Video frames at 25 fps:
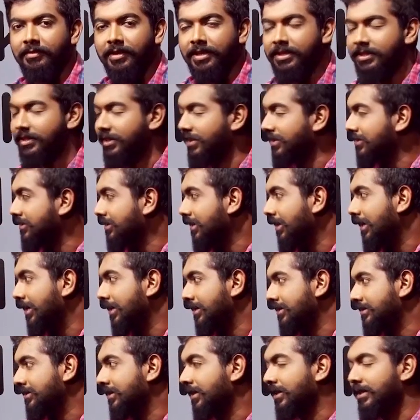what Tesla
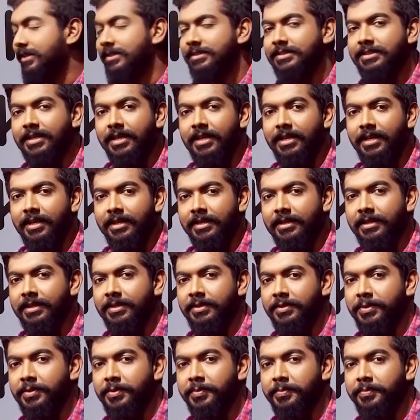has done is,
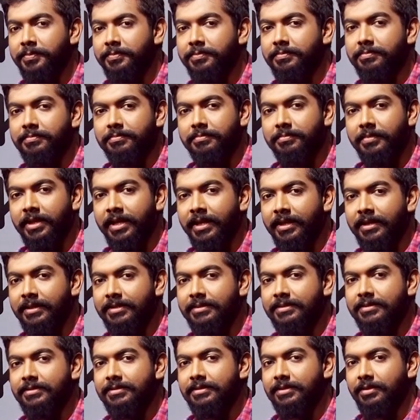Kalinga, to make
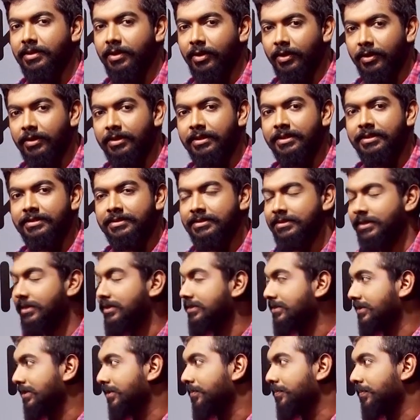all these
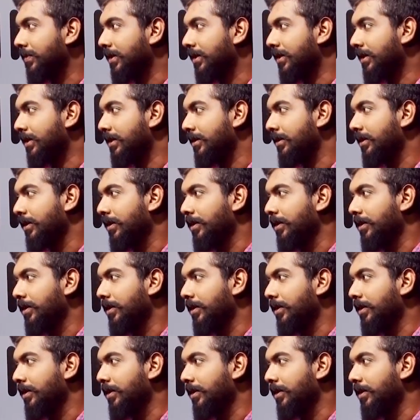things simpler, right?